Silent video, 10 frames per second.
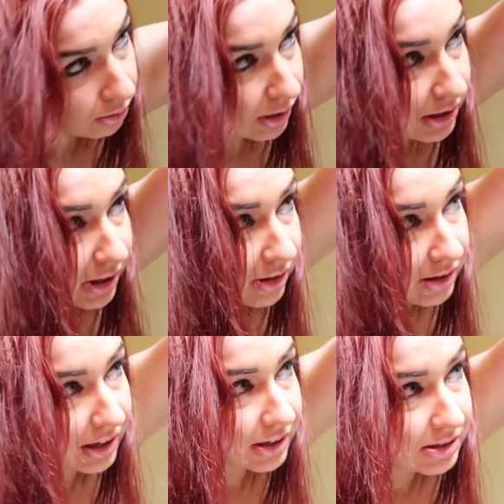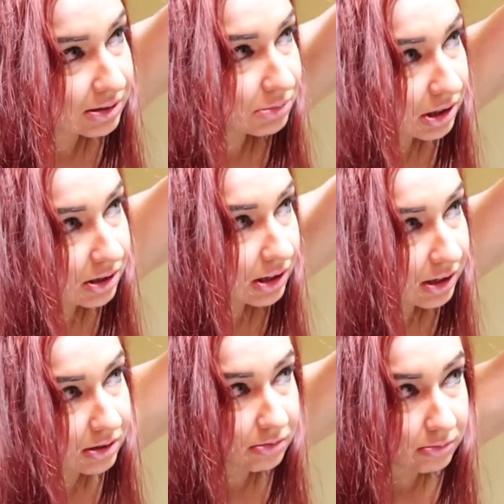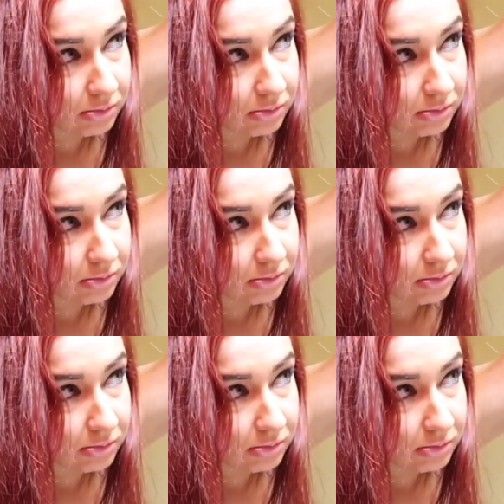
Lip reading: Red hair dye is something that